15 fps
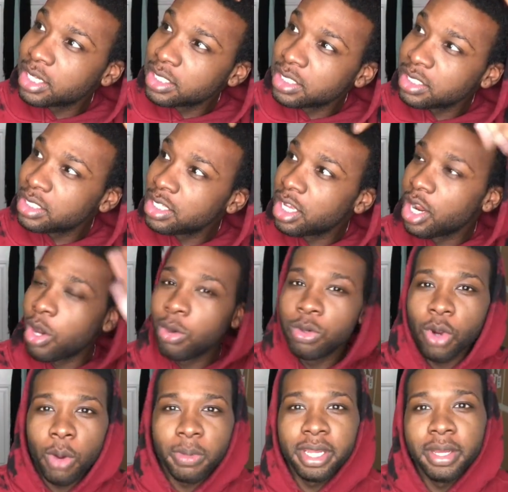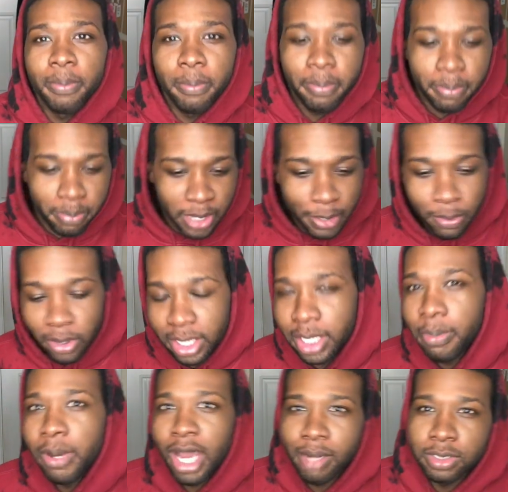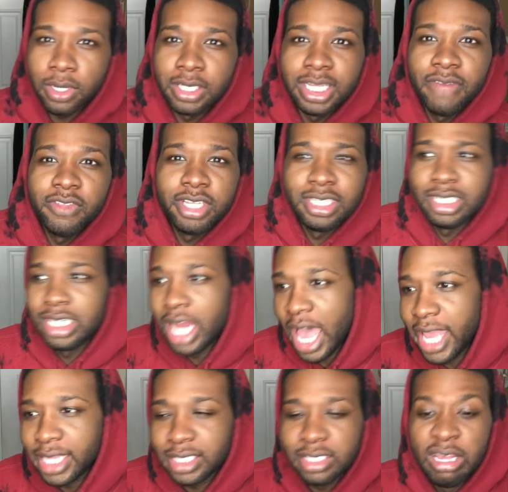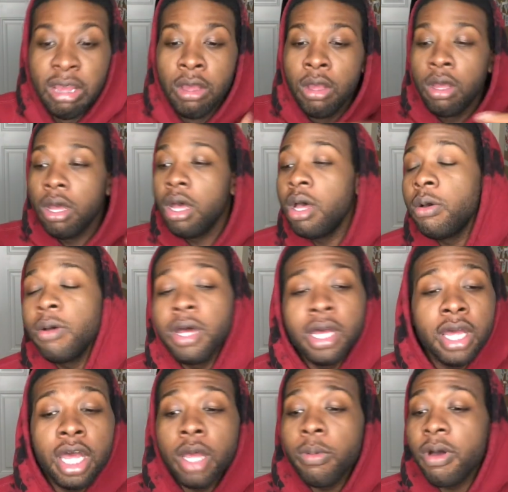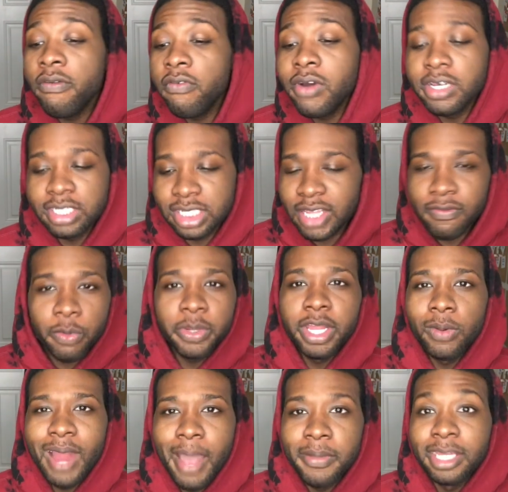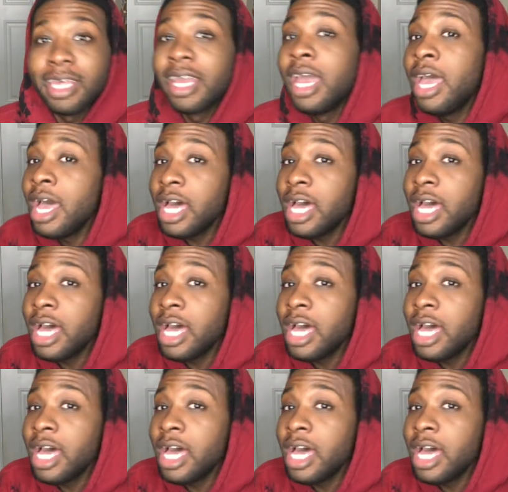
Because, you know, normally the people in the pop songs have these nice voices, even when they're rapping, like,